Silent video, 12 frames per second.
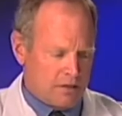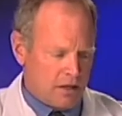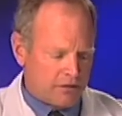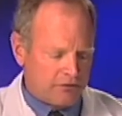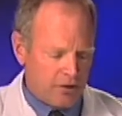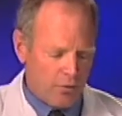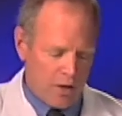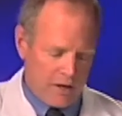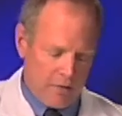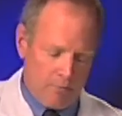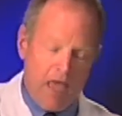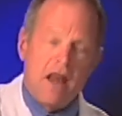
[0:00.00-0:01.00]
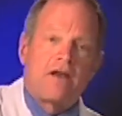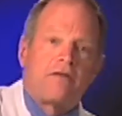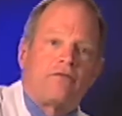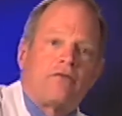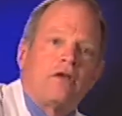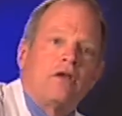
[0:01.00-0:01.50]
let's see what a competitive
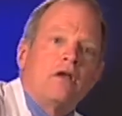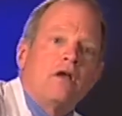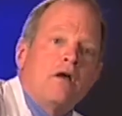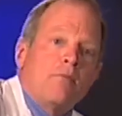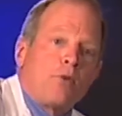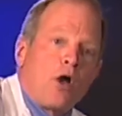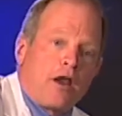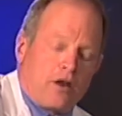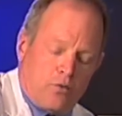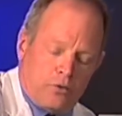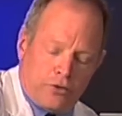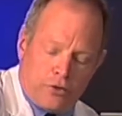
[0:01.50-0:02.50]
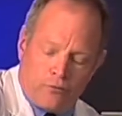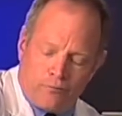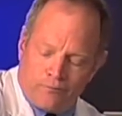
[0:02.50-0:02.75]
product will do.